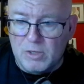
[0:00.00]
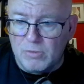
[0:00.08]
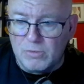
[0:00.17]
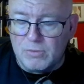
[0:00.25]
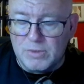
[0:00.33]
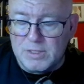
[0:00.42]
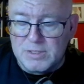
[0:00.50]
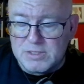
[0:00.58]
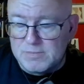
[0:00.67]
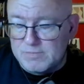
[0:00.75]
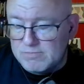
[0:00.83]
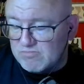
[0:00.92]
can go through
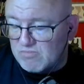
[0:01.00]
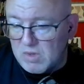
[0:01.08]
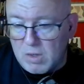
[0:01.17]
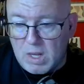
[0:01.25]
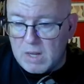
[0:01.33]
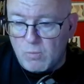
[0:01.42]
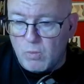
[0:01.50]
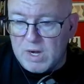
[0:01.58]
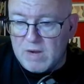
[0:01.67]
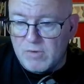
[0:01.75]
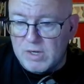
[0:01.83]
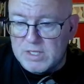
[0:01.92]
this.
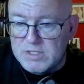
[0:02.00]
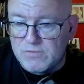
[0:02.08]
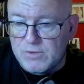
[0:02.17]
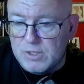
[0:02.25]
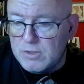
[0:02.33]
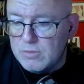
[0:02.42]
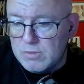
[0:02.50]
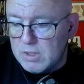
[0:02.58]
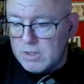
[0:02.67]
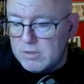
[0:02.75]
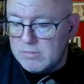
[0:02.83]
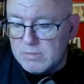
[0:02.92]
Whatever it is for you,
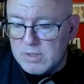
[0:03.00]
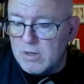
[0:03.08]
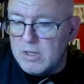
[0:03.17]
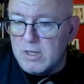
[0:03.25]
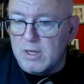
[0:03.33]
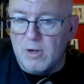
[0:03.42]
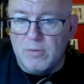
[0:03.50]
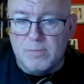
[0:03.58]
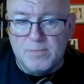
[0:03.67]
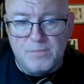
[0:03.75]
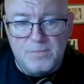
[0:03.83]
there you go.